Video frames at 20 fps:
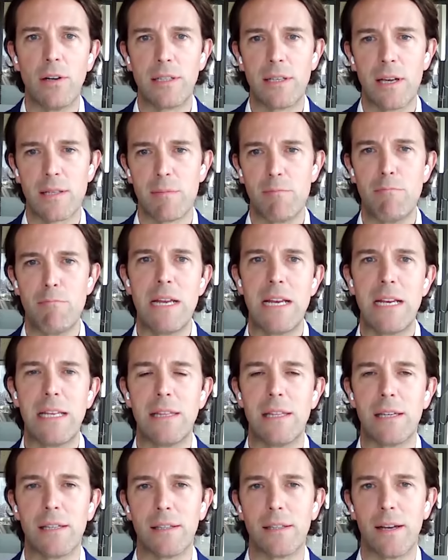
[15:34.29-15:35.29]
It doesn't
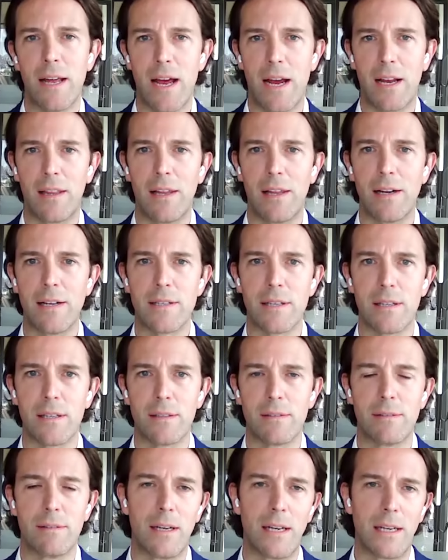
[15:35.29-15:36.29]
mean that airlines are
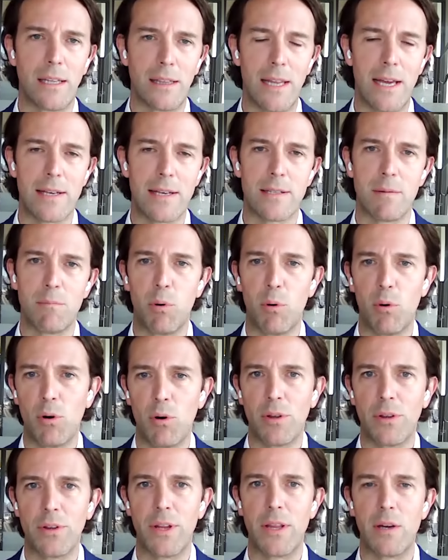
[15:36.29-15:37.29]
any less
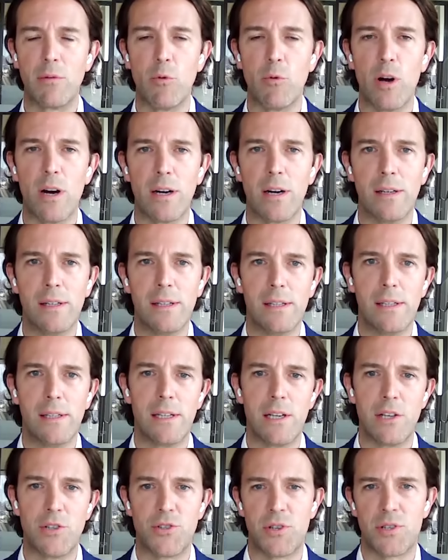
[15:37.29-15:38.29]
important than they were.
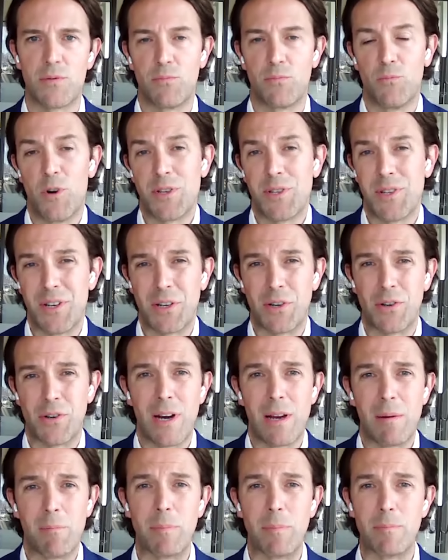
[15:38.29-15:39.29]
It just wasn't a
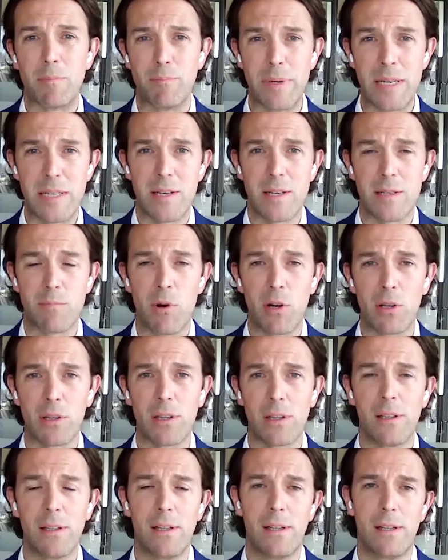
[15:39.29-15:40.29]
great business
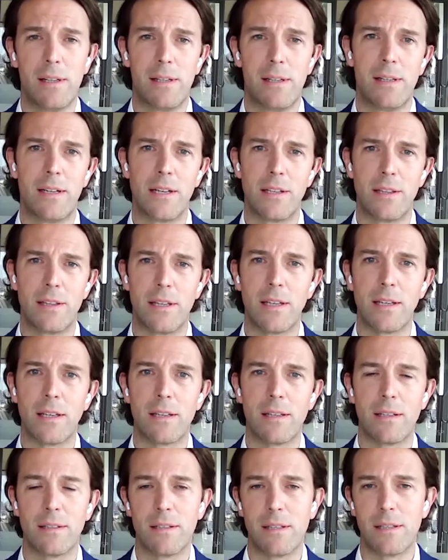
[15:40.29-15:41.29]
model. I
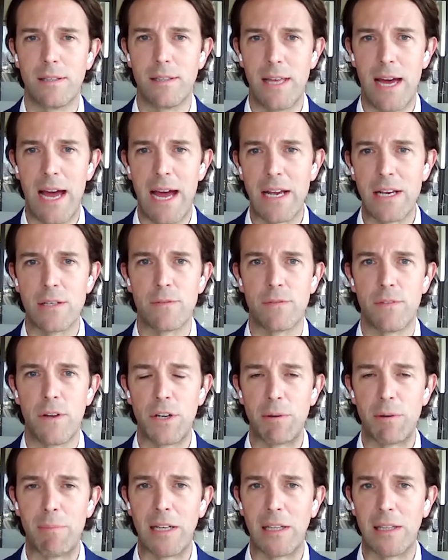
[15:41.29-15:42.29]
think that is
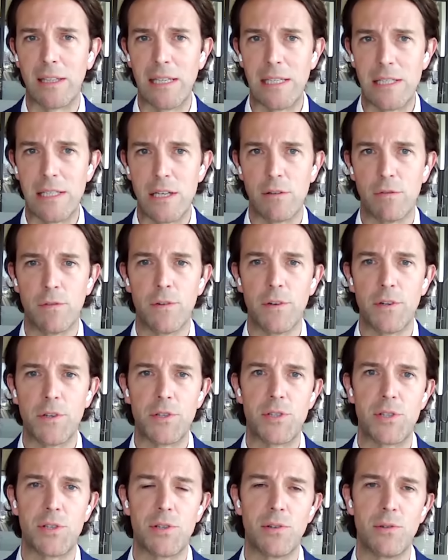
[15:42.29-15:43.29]
fundamentally
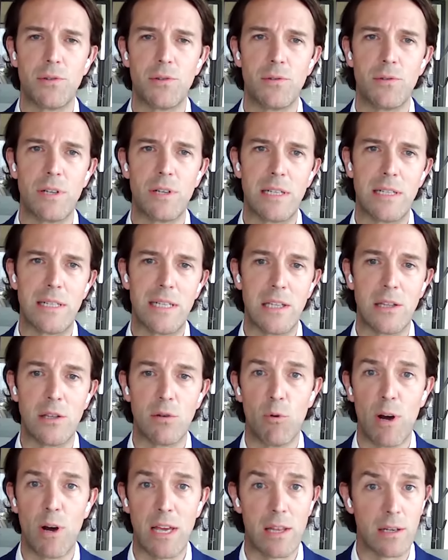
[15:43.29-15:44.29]
different to indeed
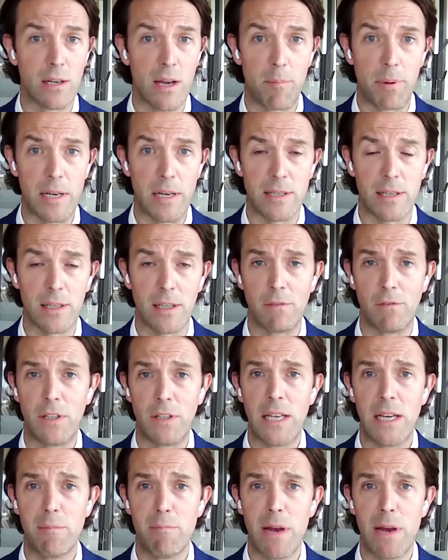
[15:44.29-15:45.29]
the way that companies like
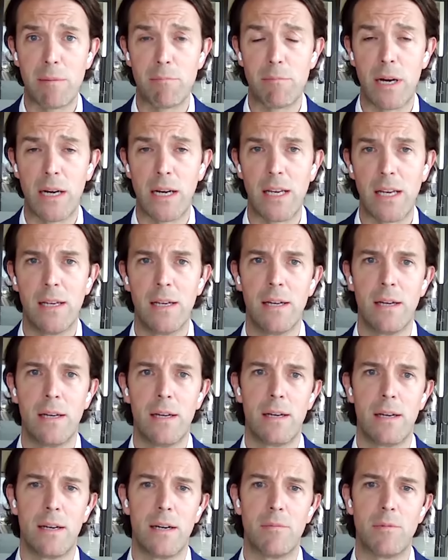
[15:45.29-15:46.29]
NVIDIA make money,
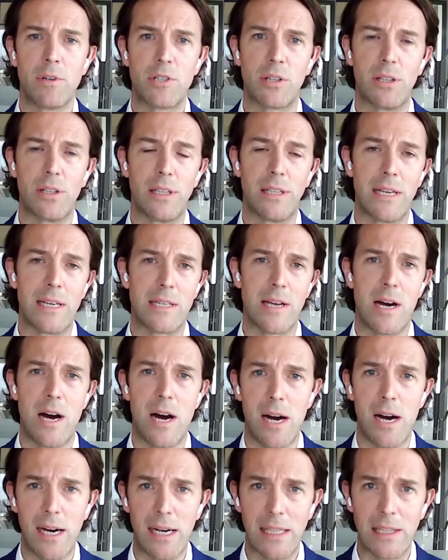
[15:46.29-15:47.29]
and which clearly is
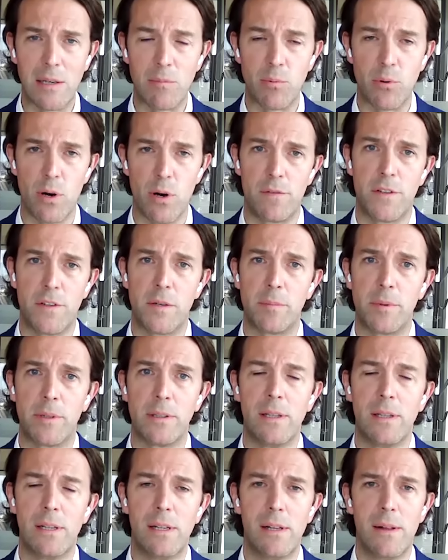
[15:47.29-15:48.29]
highly
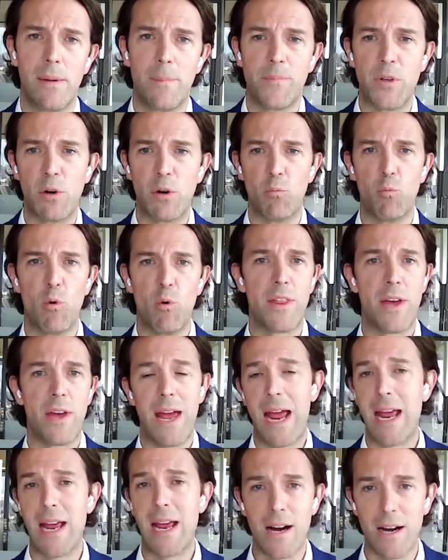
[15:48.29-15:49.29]
profitable.
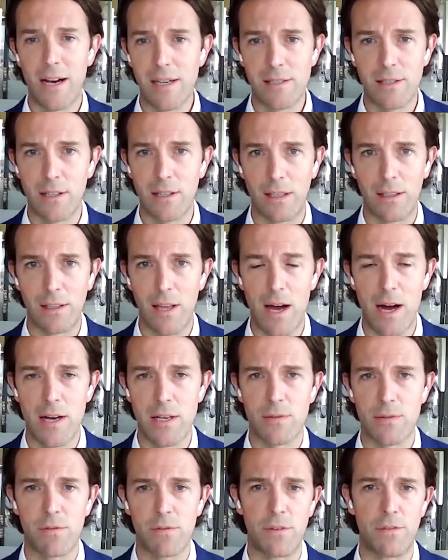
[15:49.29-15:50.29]
Whether AI is going to
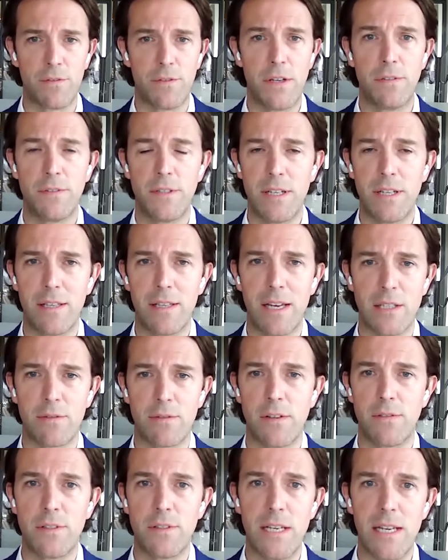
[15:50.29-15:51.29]
last for
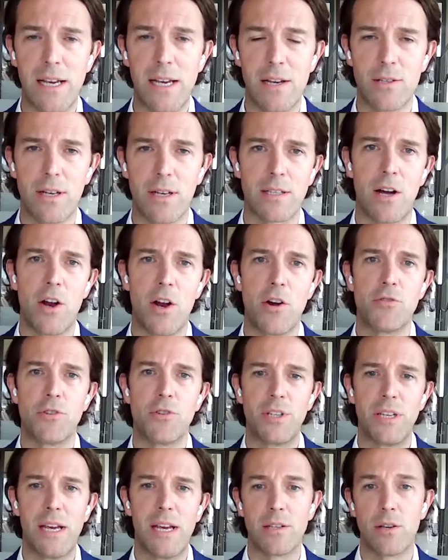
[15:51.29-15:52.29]
next
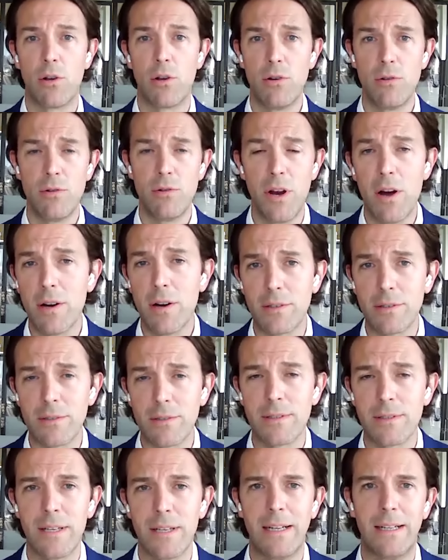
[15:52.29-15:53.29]
100 years, who knows?